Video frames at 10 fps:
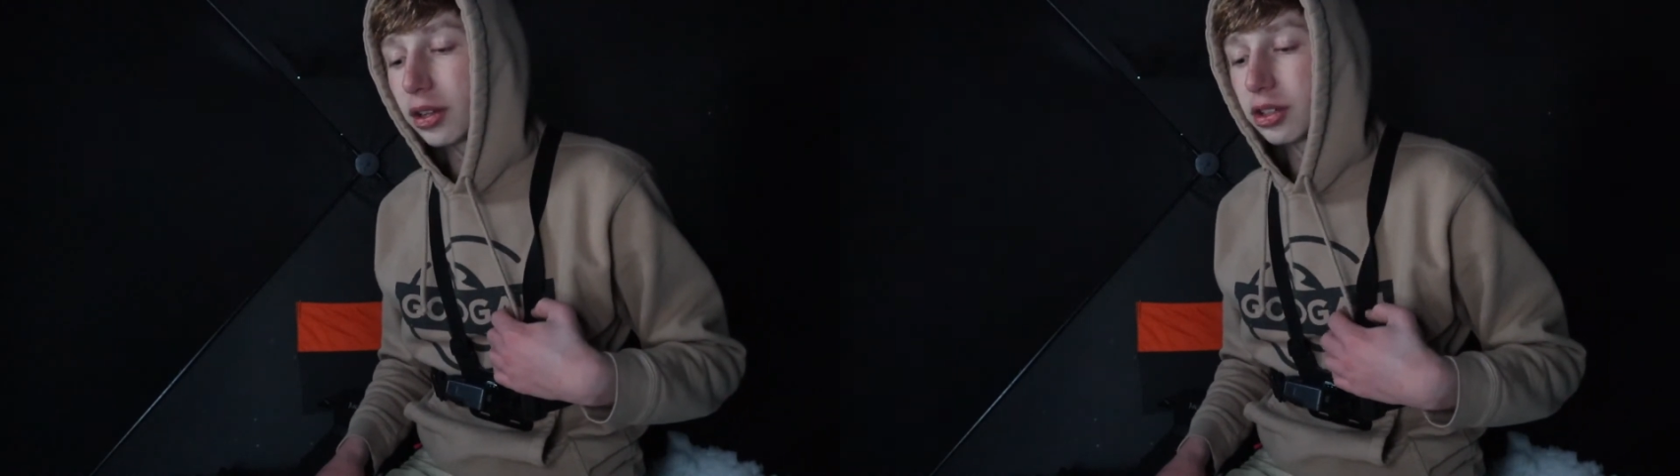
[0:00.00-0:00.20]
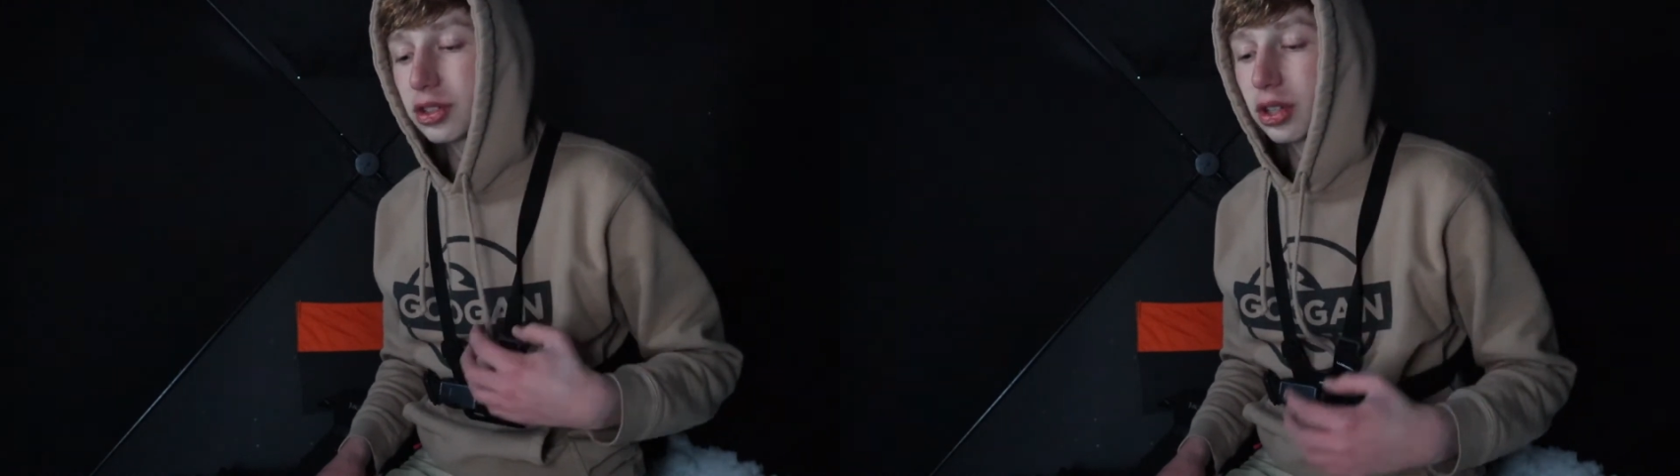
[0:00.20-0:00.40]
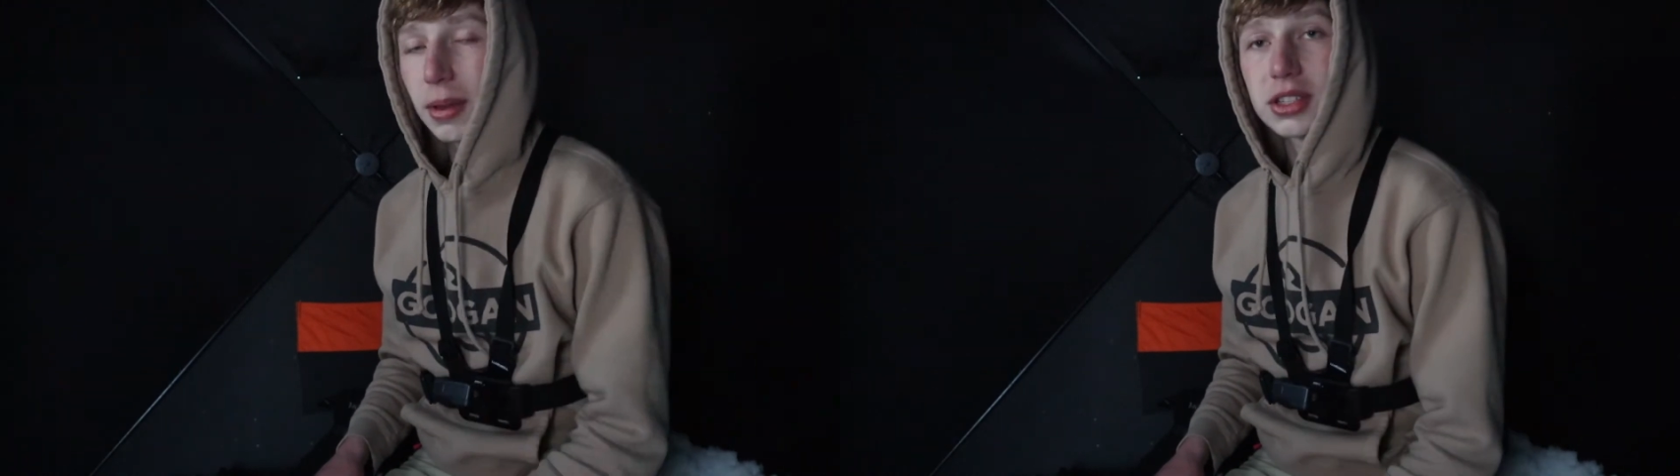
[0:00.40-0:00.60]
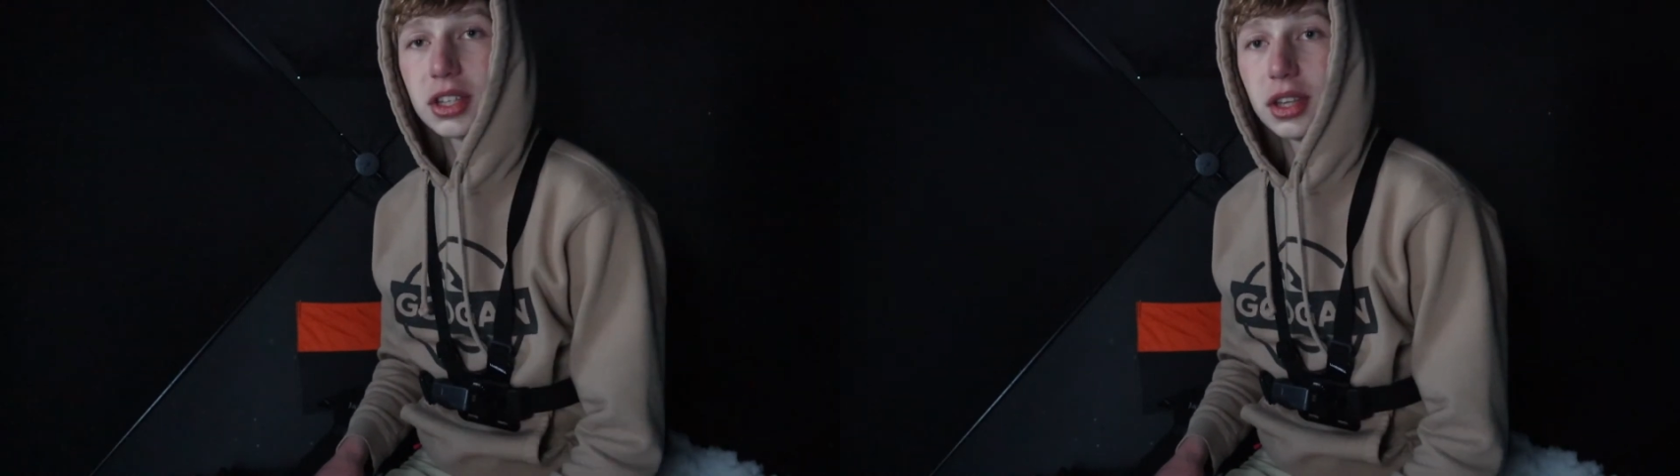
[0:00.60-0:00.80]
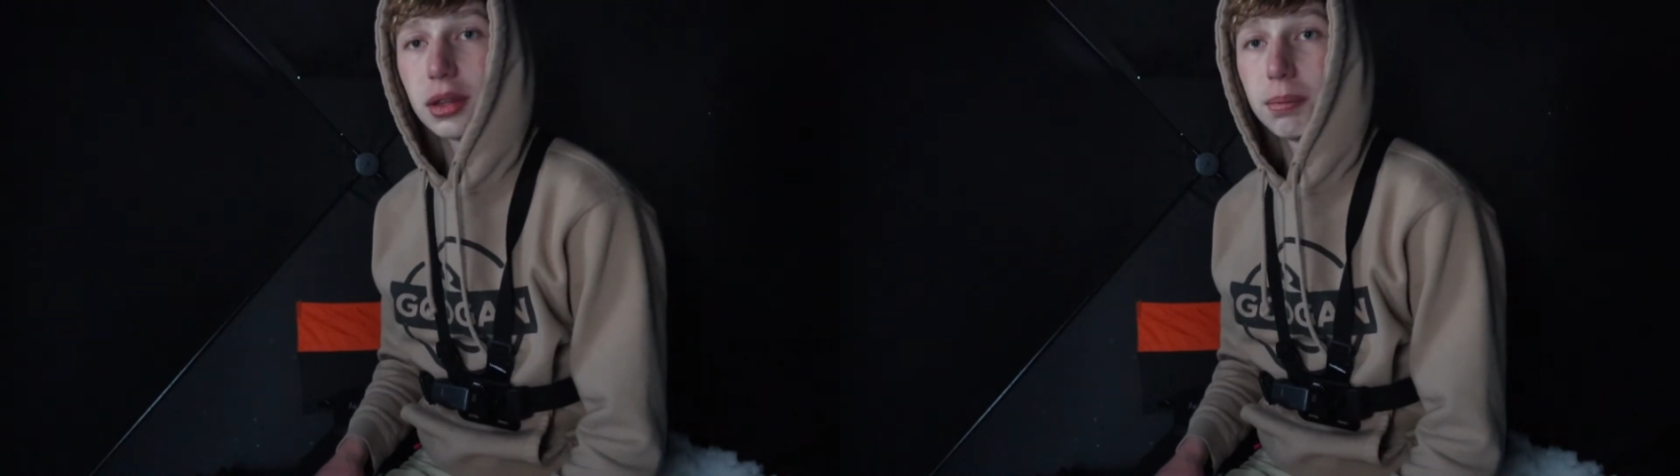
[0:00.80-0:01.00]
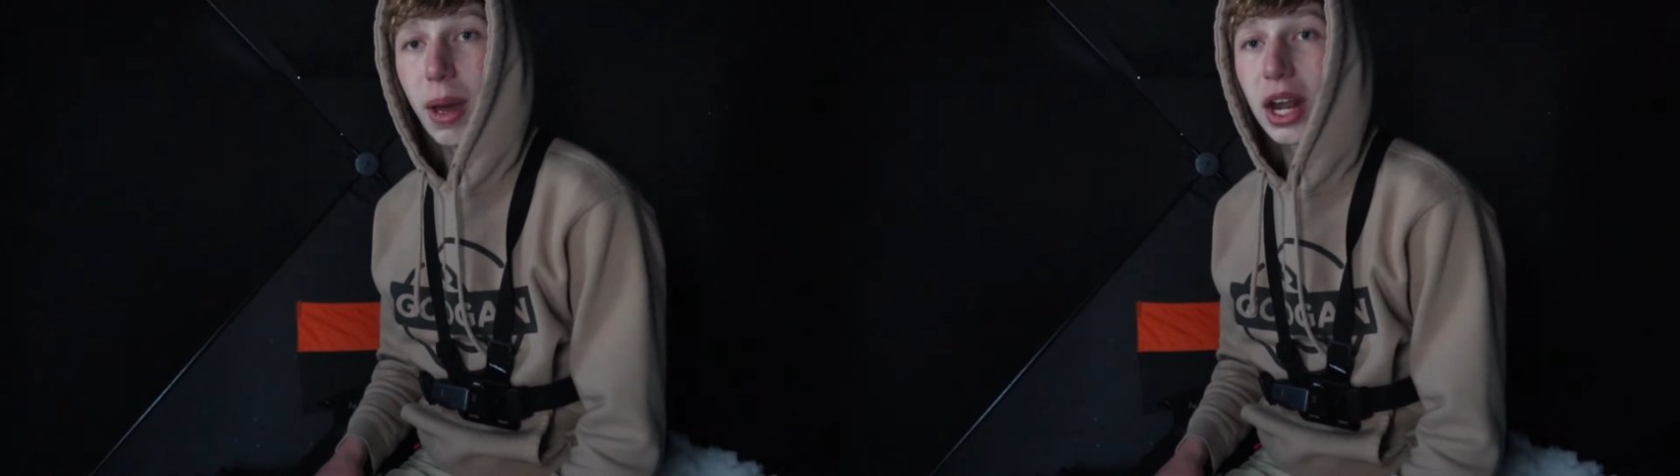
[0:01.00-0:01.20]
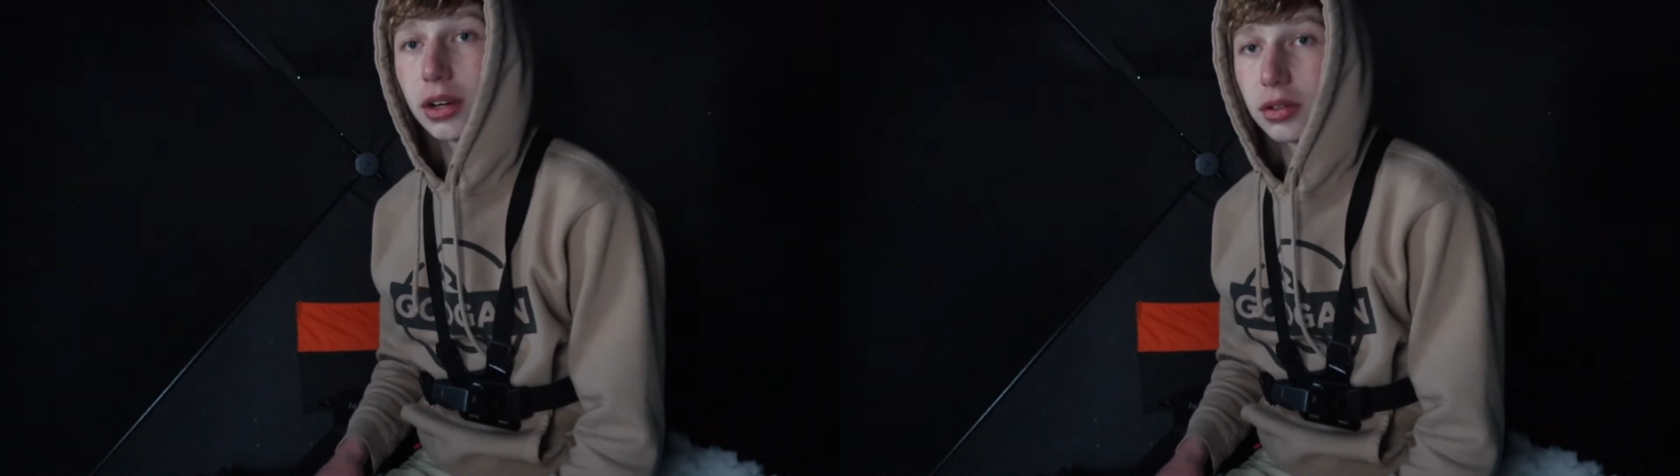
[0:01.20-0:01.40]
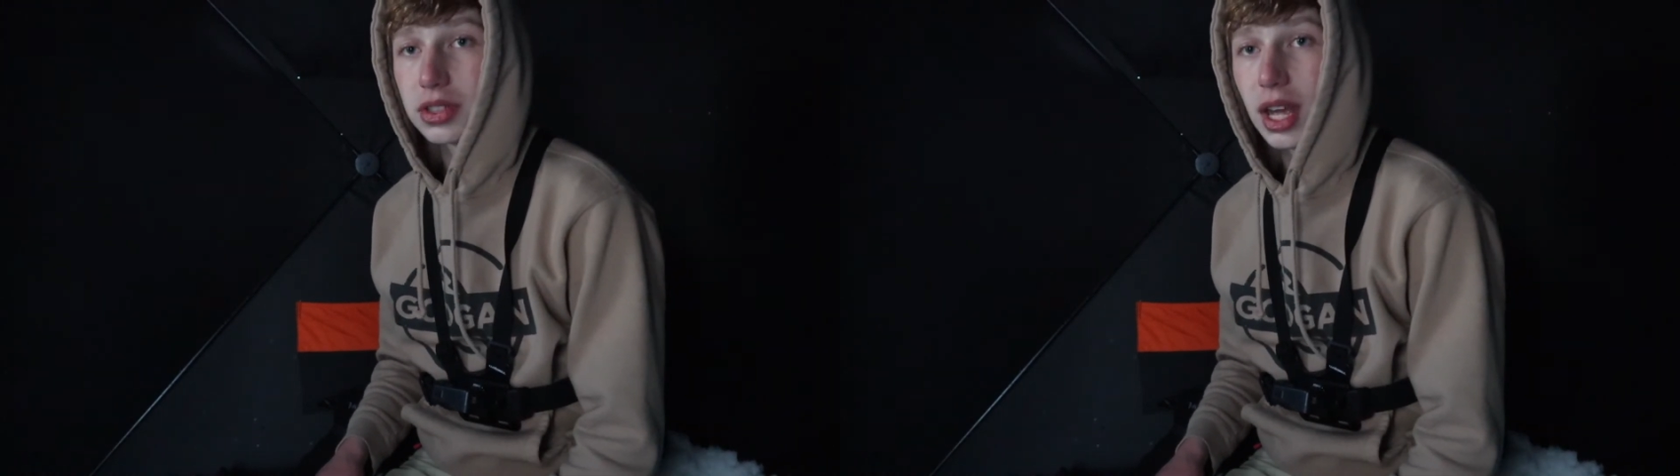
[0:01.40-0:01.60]
I just, basically the
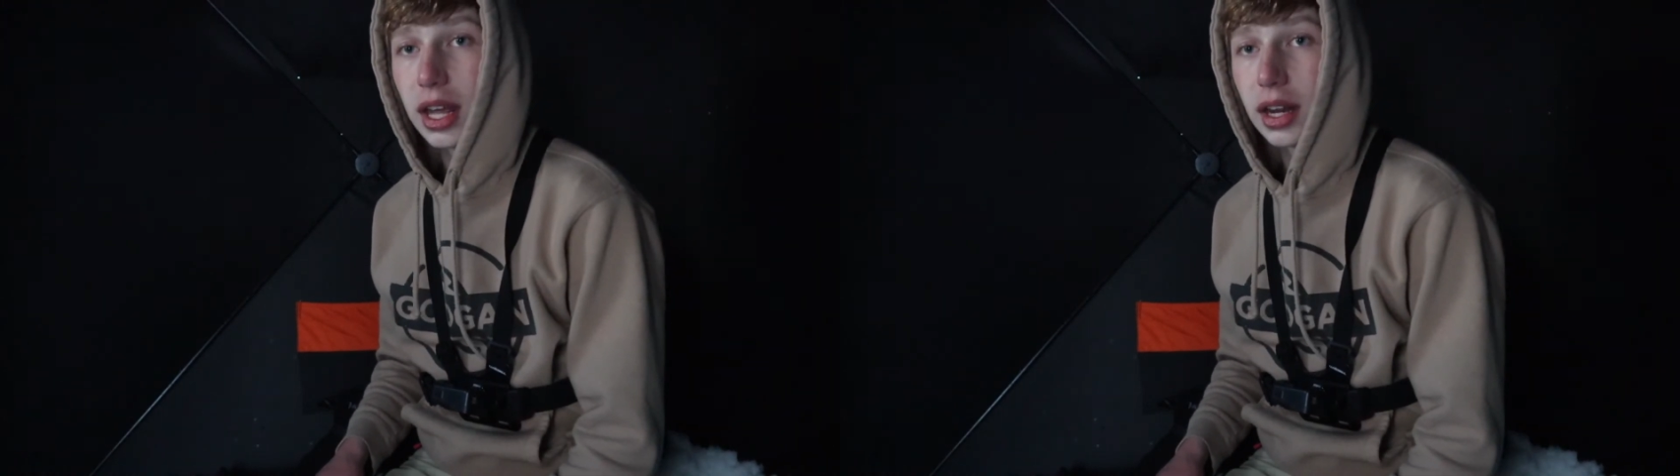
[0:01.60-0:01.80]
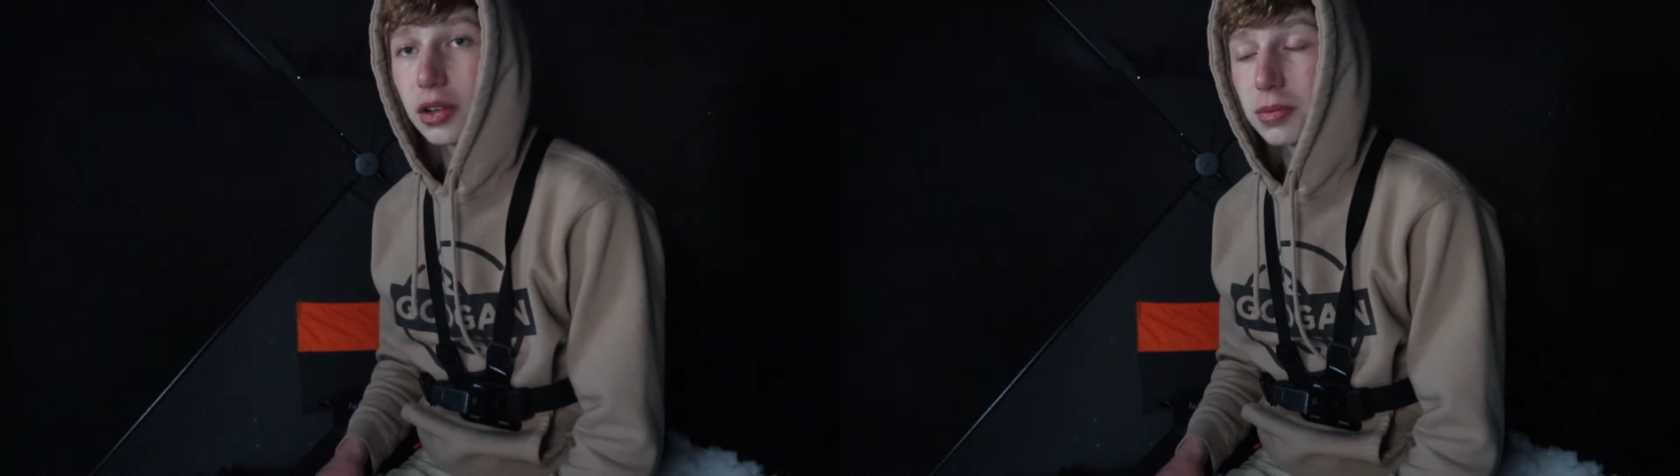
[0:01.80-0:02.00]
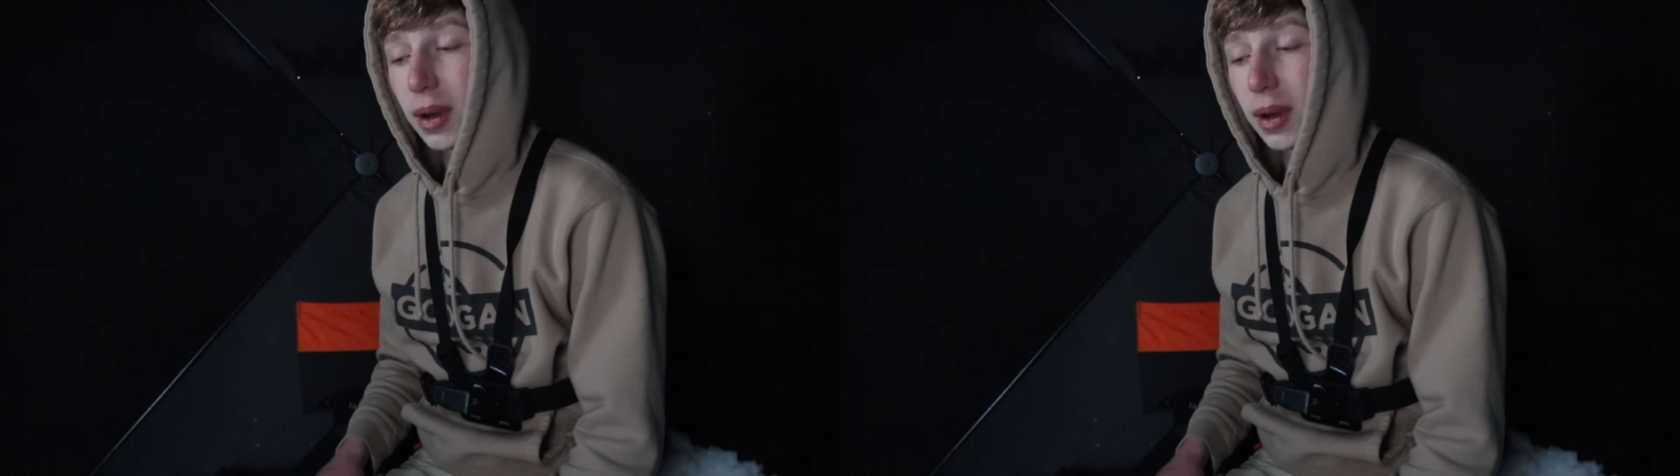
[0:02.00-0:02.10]
battery was dead and I was